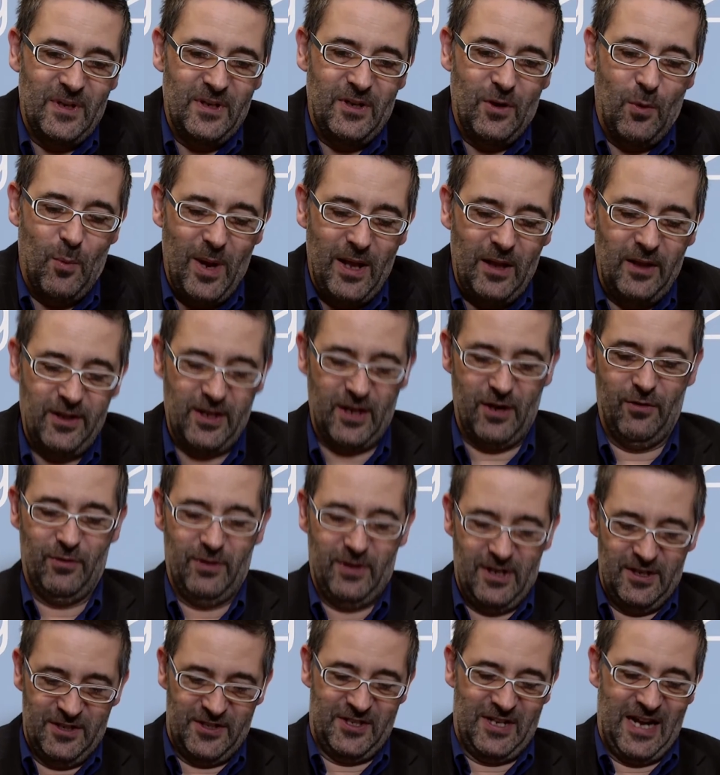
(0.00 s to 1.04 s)
You're well
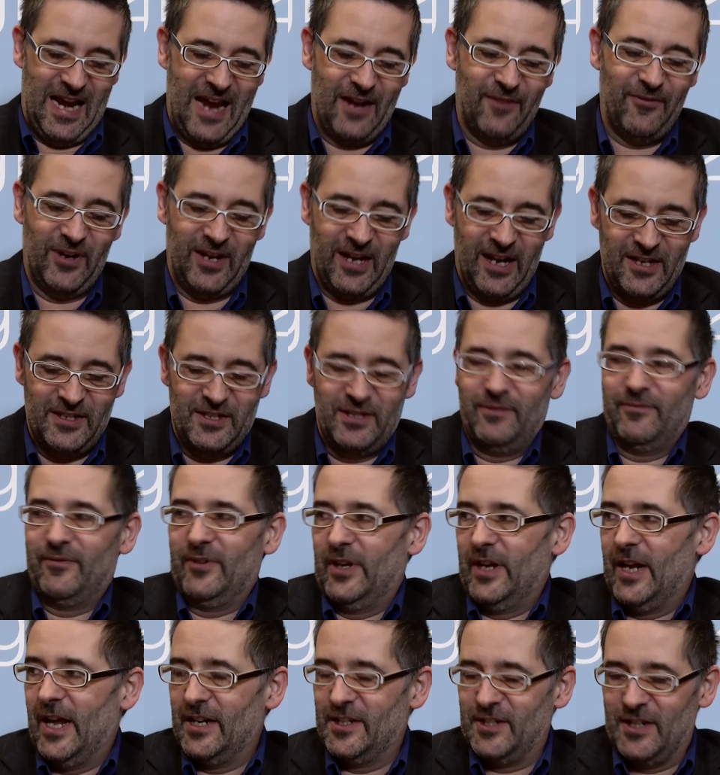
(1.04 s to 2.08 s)
known as advocating
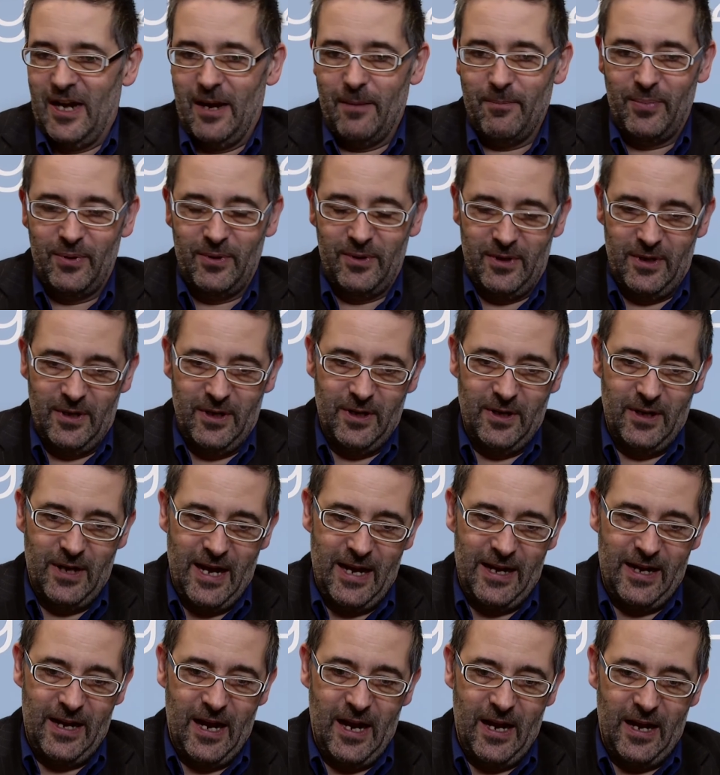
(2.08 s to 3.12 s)
for NetApp,
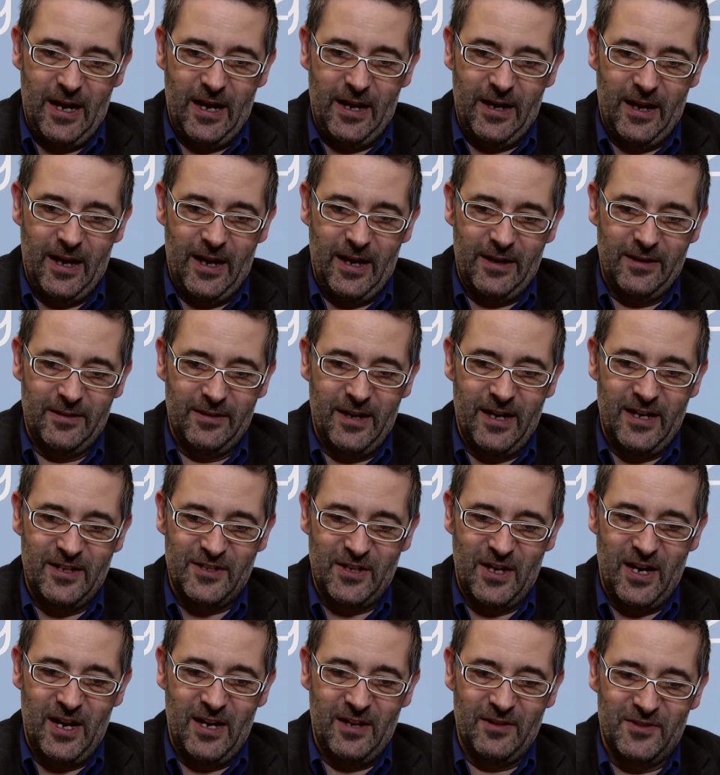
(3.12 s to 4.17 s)
and
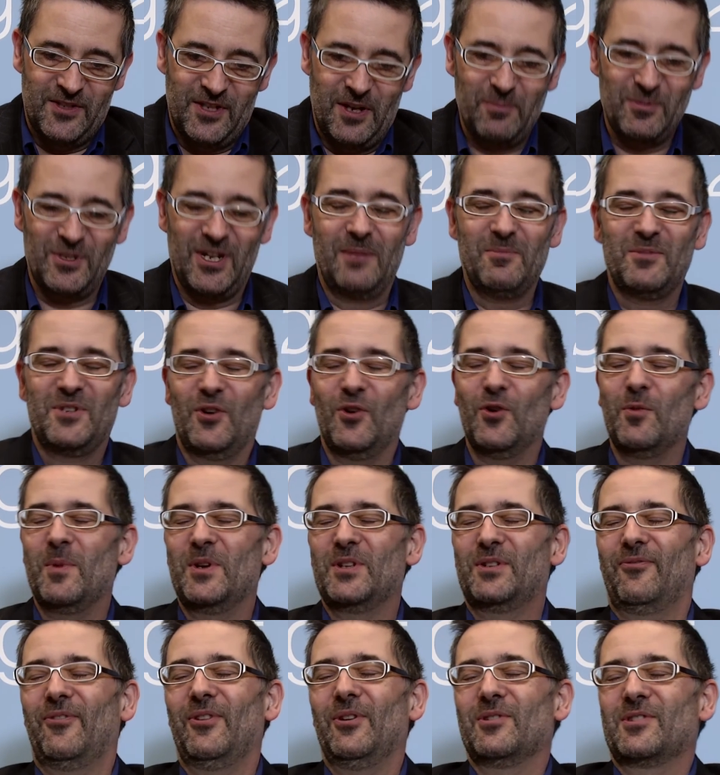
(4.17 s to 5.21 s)
it sometimes it
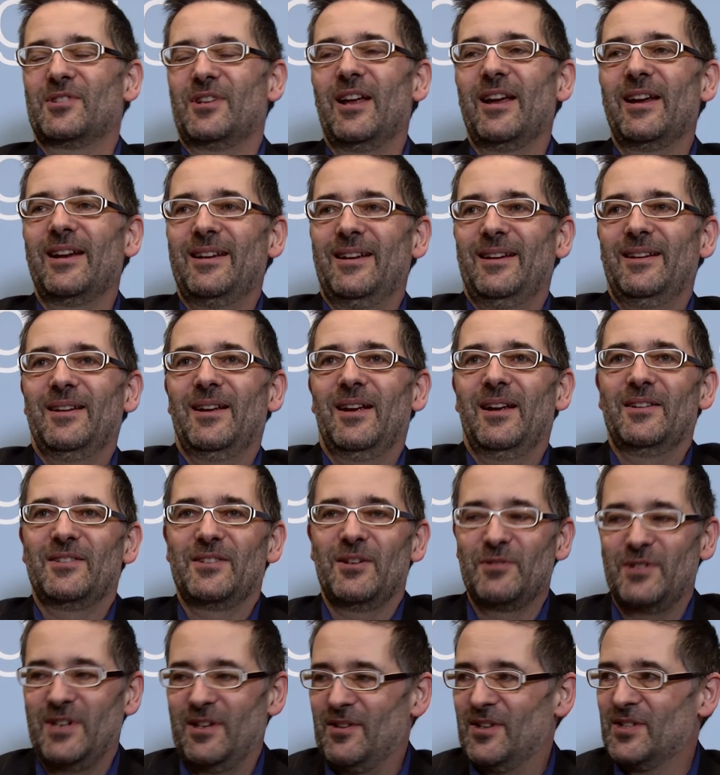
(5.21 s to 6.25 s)
almost feels like,
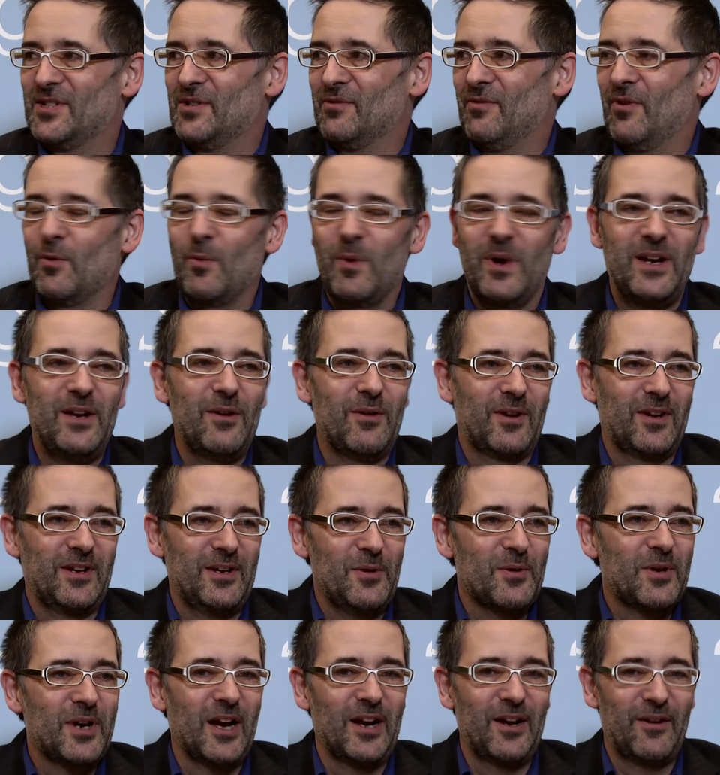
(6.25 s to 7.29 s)
don't take this the wrong way,
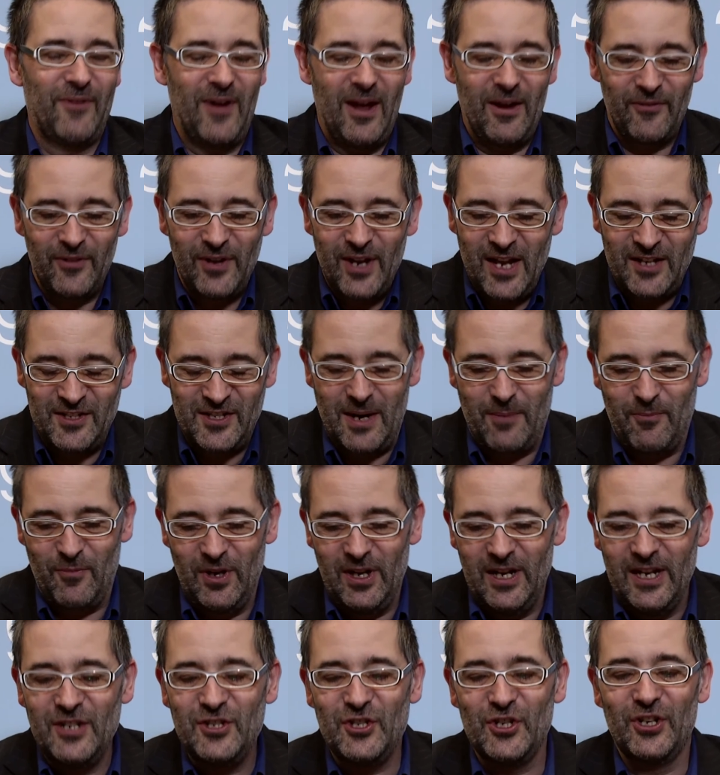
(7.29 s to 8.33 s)
you kind of have NetApp
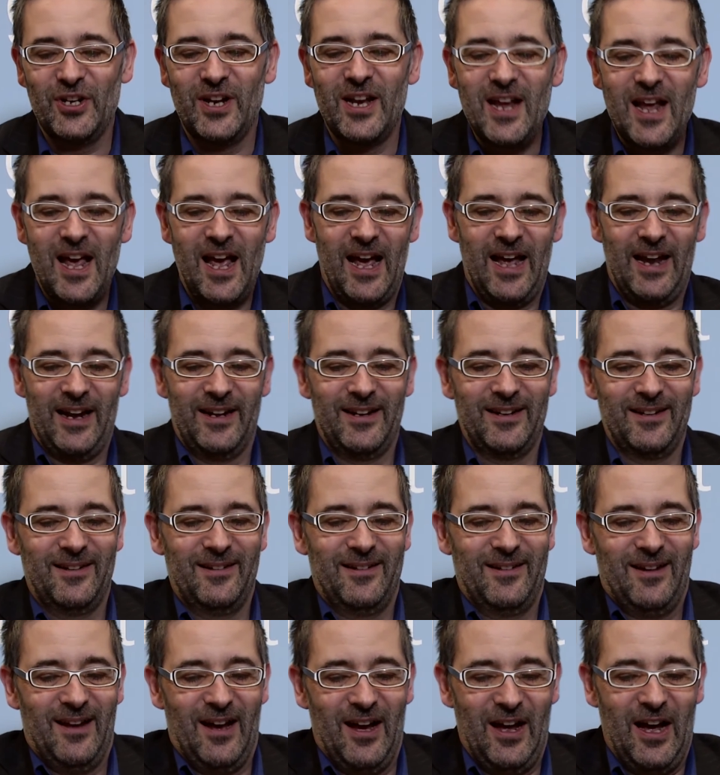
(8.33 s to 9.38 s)
religion, and
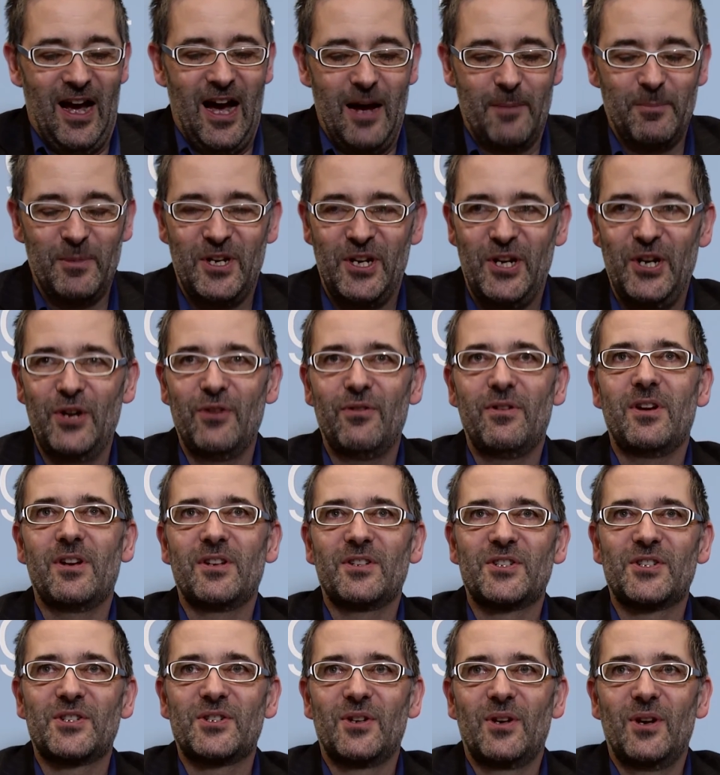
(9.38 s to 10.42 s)
I'm
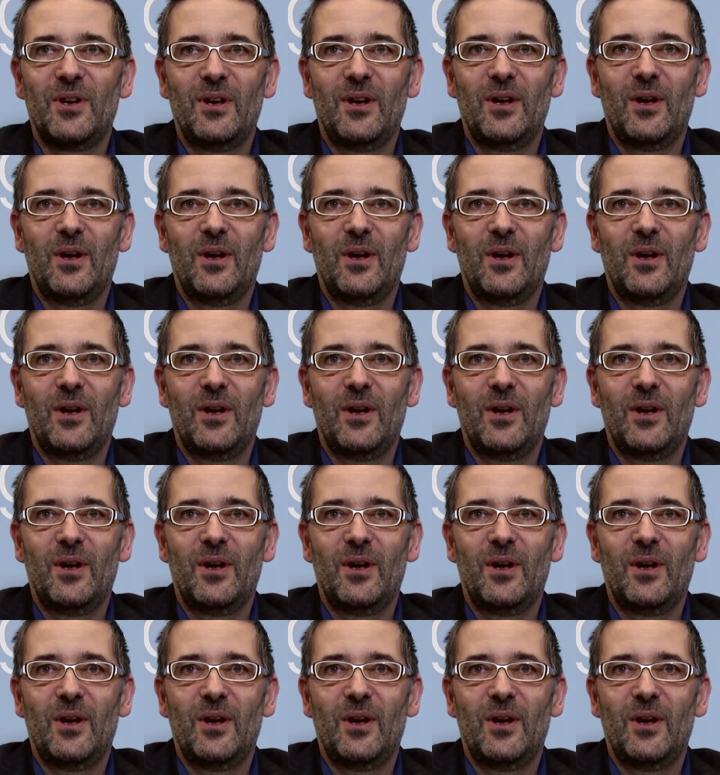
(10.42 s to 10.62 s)
curious